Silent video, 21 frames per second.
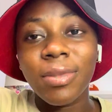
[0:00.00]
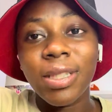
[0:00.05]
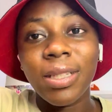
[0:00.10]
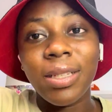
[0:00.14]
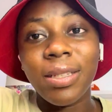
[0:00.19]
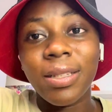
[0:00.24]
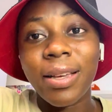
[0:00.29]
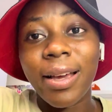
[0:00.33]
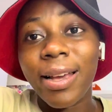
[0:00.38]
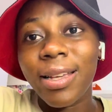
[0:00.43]

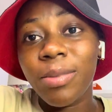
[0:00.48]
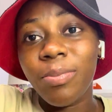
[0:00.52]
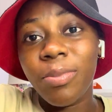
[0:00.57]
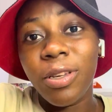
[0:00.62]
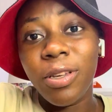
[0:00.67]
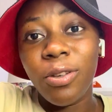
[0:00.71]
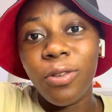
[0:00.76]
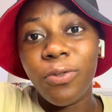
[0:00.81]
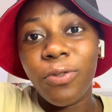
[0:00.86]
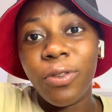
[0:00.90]
the sky is
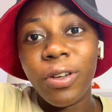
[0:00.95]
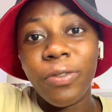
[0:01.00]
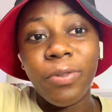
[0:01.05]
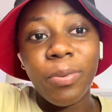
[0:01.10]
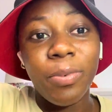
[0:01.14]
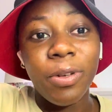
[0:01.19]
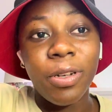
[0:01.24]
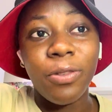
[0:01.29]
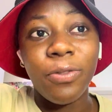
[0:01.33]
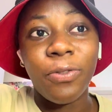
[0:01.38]
big enough for
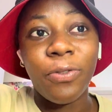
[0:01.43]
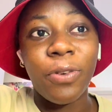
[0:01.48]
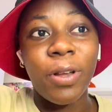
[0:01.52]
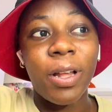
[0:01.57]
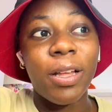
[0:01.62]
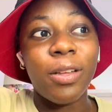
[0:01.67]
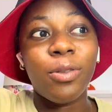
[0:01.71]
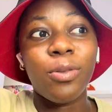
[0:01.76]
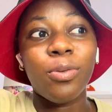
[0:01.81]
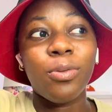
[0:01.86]
every bird to
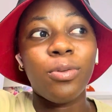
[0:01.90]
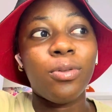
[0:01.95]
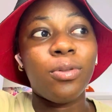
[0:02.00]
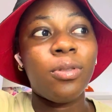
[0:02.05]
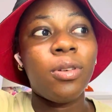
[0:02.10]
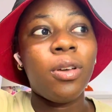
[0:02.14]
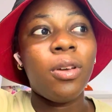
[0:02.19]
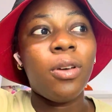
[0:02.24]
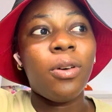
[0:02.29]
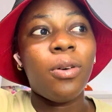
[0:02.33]
fly so
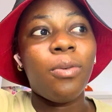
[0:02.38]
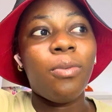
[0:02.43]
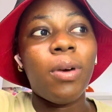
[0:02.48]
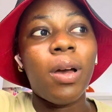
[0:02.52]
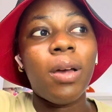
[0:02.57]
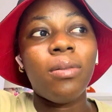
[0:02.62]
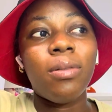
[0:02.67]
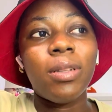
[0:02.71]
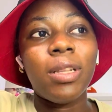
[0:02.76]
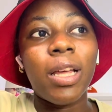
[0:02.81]

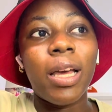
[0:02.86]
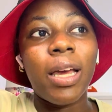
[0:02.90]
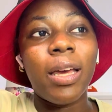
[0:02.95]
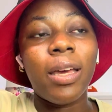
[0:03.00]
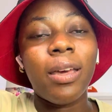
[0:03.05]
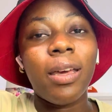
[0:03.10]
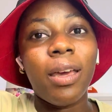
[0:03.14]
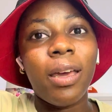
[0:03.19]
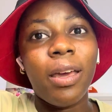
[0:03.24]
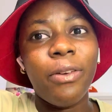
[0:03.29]
why will
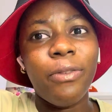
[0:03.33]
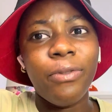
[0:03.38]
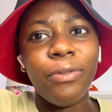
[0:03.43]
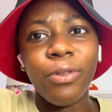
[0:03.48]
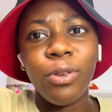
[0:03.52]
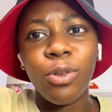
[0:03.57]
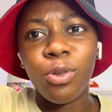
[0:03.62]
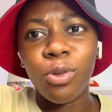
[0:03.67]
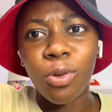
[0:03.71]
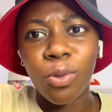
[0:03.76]
i
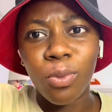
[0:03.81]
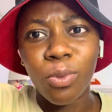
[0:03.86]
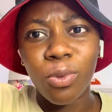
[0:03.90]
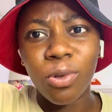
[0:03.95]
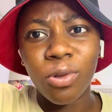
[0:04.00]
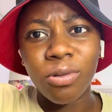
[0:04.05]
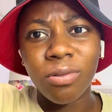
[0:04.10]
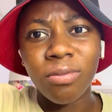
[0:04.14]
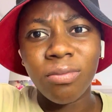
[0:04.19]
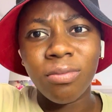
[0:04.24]
envy
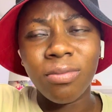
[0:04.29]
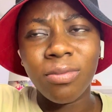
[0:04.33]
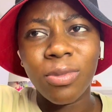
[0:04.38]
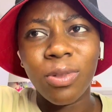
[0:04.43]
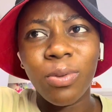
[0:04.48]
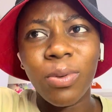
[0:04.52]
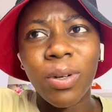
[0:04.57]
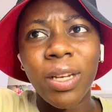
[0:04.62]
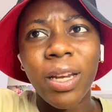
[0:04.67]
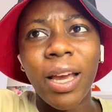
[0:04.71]
someone
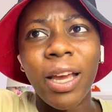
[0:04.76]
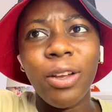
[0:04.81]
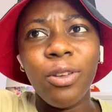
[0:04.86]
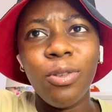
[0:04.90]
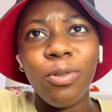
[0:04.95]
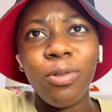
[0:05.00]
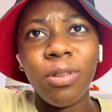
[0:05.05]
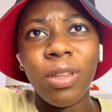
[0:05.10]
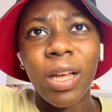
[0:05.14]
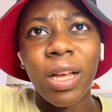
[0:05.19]
when i
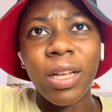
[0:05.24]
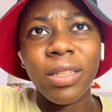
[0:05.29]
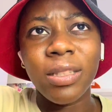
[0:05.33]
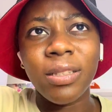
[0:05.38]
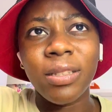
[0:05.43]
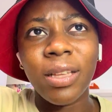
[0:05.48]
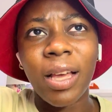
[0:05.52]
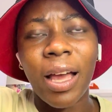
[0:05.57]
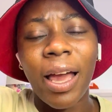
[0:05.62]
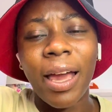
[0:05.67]
know that
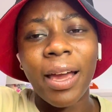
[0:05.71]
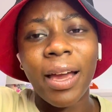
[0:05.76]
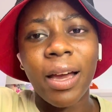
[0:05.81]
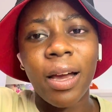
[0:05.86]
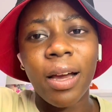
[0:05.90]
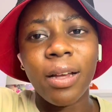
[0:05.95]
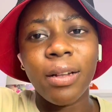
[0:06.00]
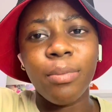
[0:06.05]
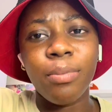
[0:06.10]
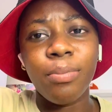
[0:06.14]
i
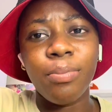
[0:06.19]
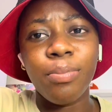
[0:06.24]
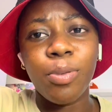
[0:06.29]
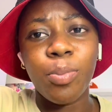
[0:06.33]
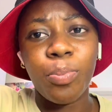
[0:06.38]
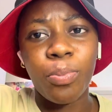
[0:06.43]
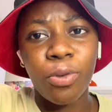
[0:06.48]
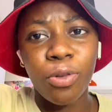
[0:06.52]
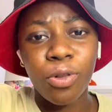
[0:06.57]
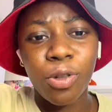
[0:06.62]
can
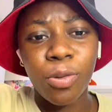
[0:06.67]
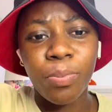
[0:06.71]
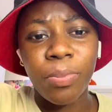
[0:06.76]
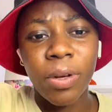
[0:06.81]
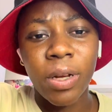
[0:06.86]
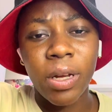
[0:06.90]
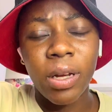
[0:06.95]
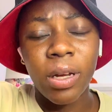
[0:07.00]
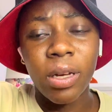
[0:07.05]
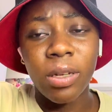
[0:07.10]

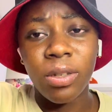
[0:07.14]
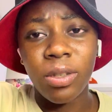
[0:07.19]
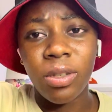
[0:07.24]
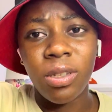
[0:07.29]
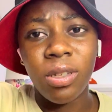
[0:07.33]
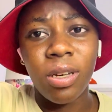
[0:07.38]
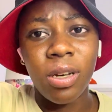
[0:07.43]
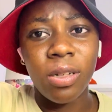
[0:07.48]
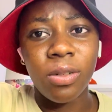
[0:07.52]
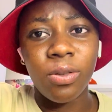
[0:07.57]
prosper and
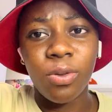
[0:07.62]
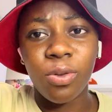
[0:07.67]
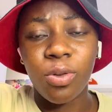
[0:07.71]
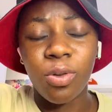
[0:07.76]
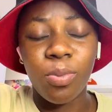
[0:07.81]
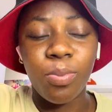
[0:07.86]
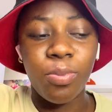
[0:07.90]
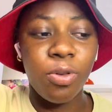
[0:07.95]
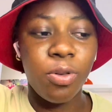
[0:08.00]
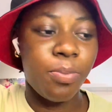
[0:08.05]
she can
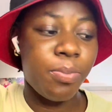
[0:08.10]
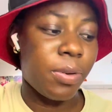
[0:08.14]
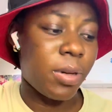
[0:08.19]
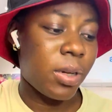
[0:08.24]
also prosper